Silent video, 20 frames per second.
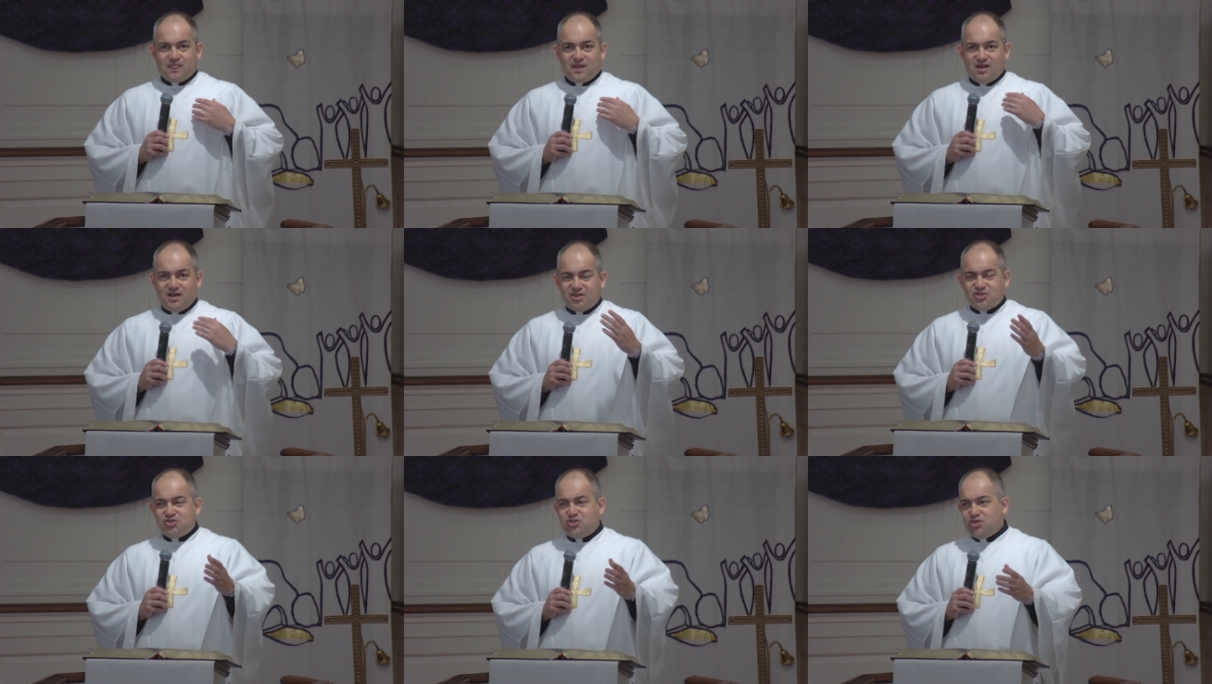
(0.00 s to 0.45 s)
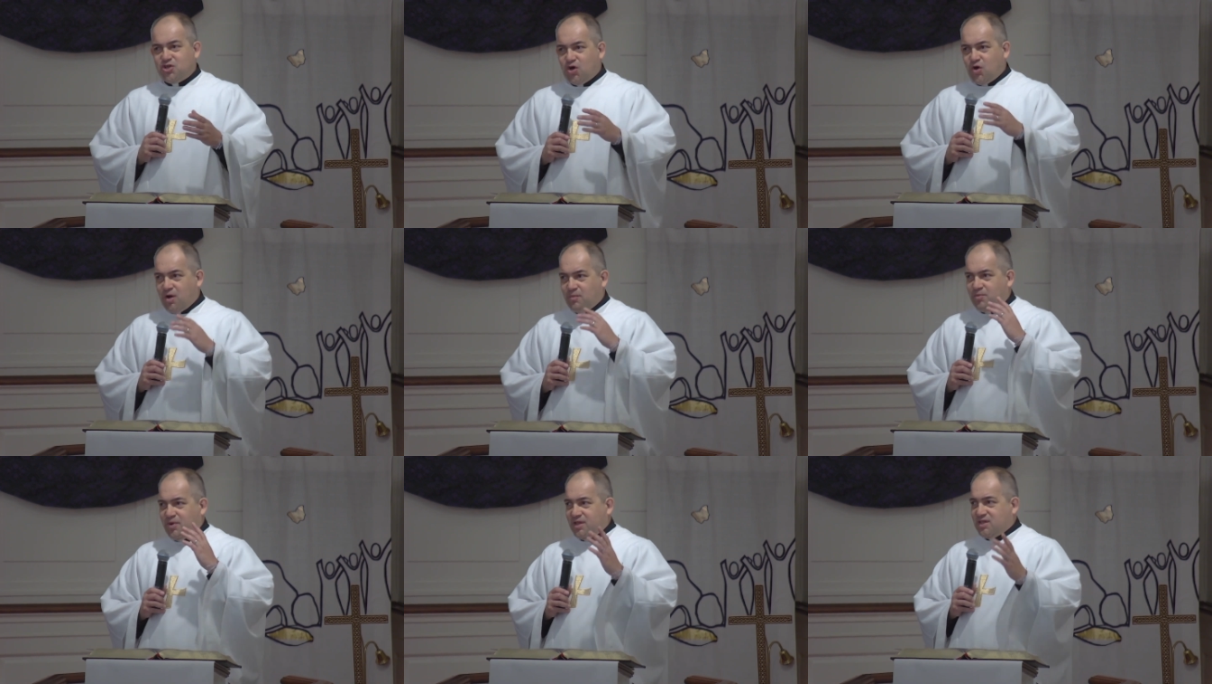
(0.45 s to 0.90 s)
And as you
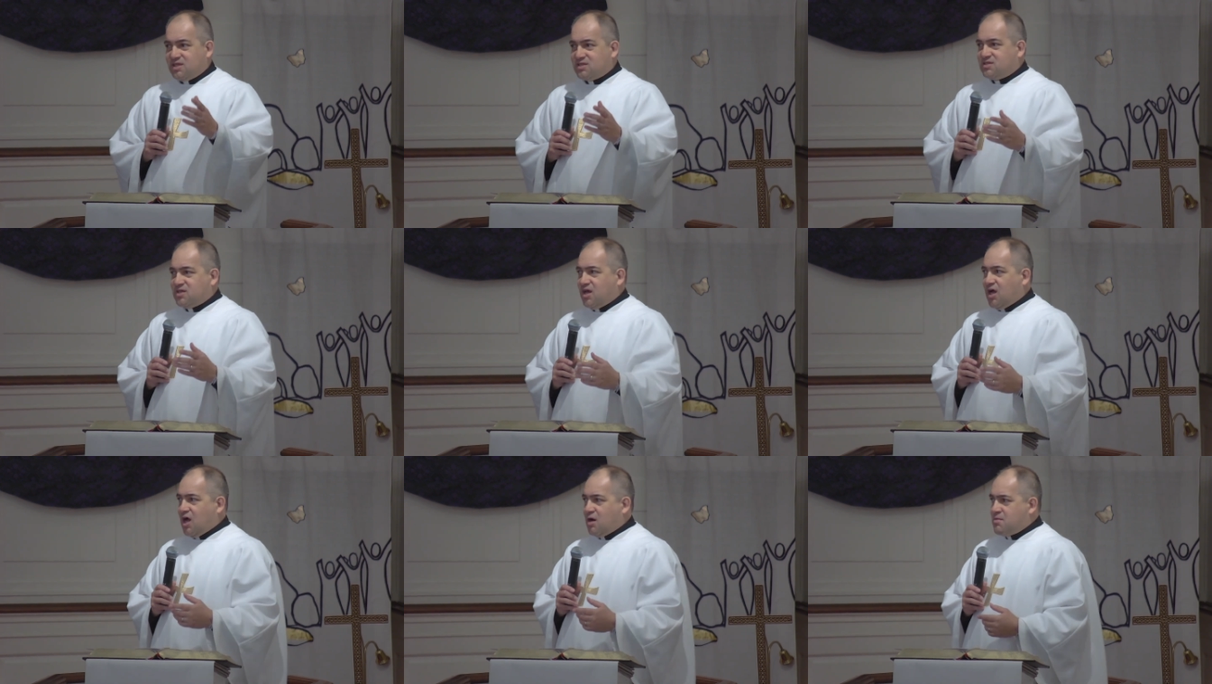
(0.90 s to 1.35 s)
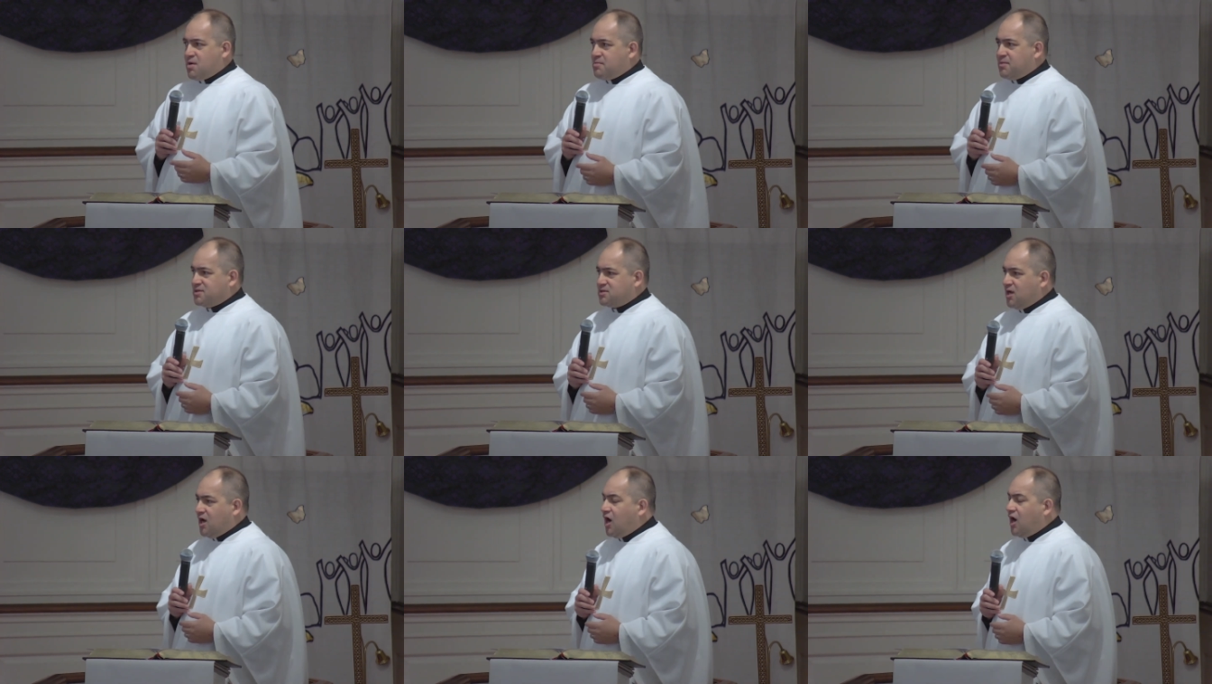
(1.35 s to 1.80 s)
know, I bring the Ten
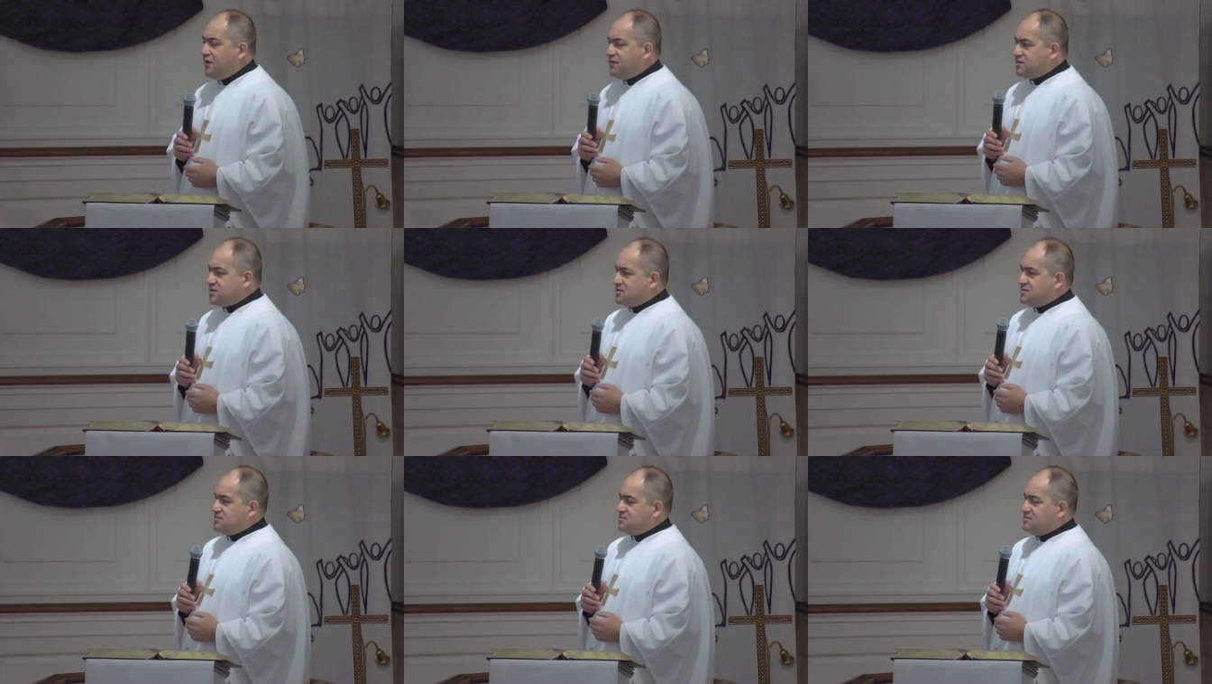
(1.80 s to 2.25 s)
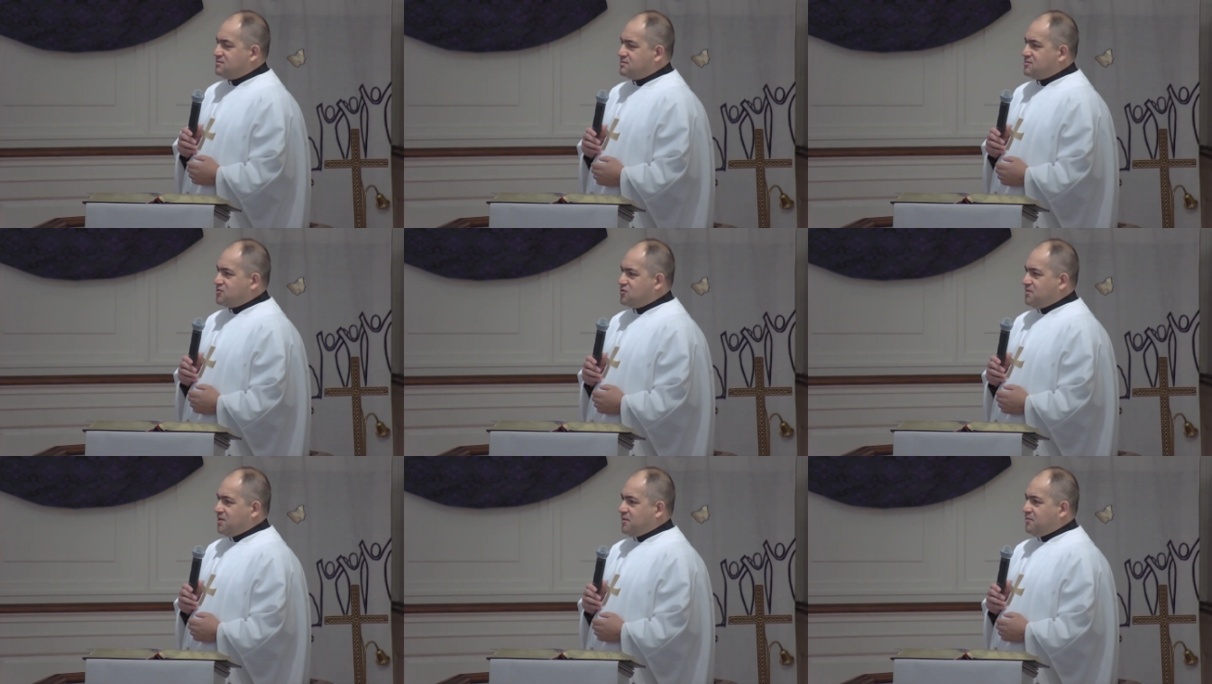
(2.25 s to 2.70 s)
Commandments often
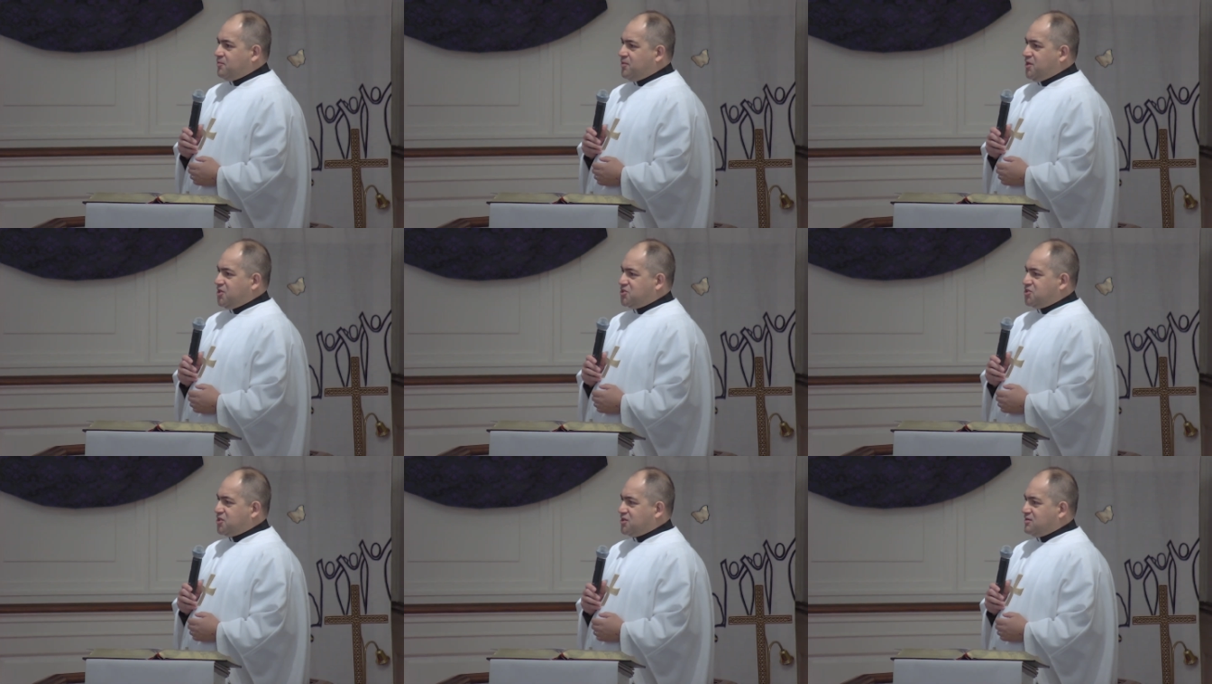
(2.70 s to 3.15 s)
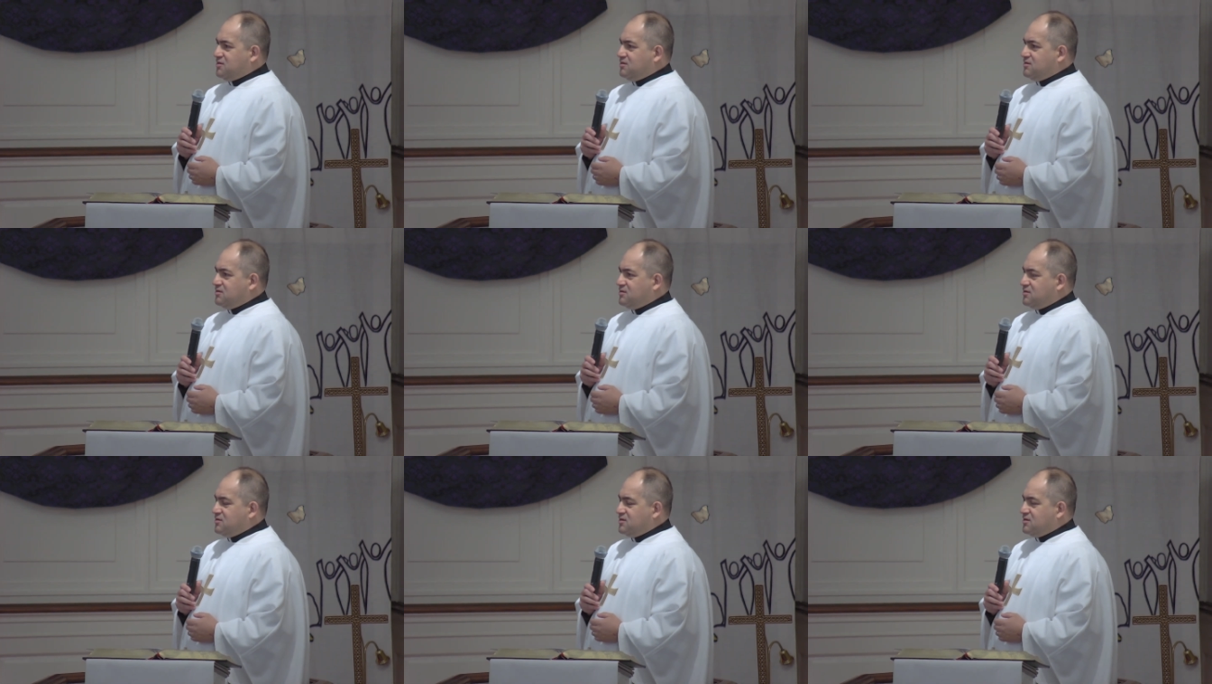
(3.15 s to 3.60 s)
to my preaching